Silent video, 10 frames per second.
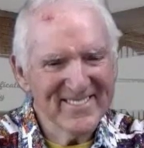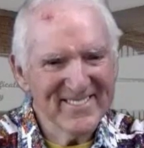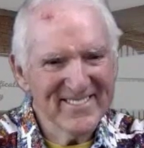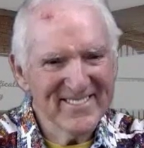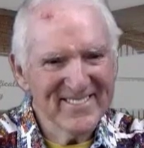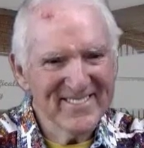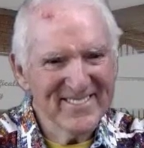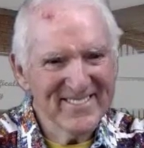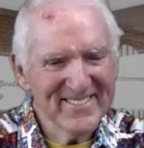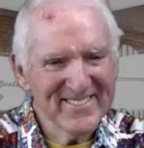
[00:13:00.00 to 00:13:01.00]

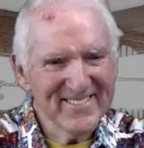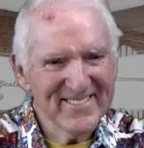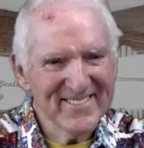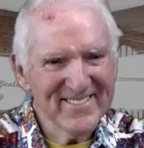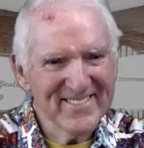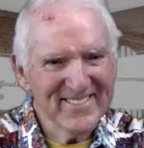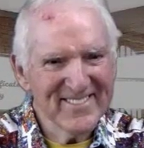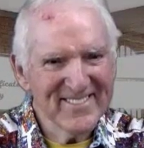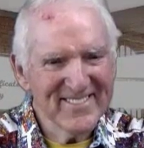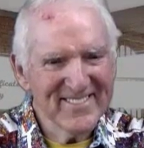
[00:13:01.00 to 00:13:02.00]

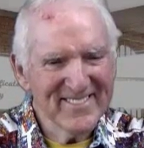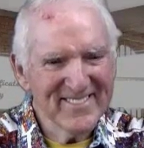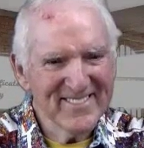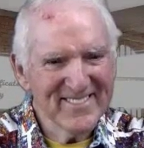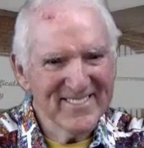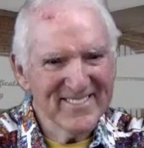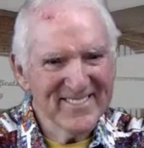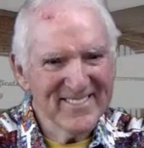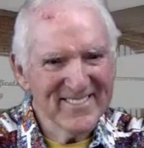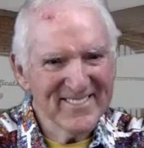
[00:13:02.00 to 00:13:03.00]

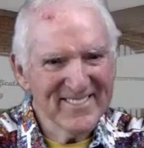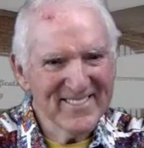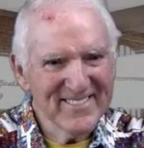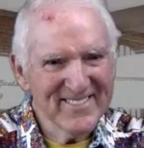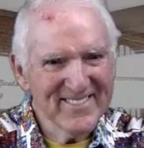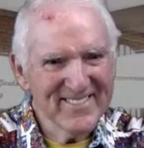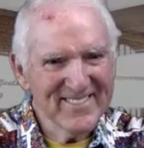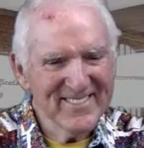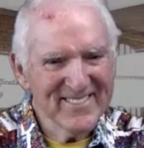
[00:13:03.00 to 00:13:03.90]
The person shown says nothing.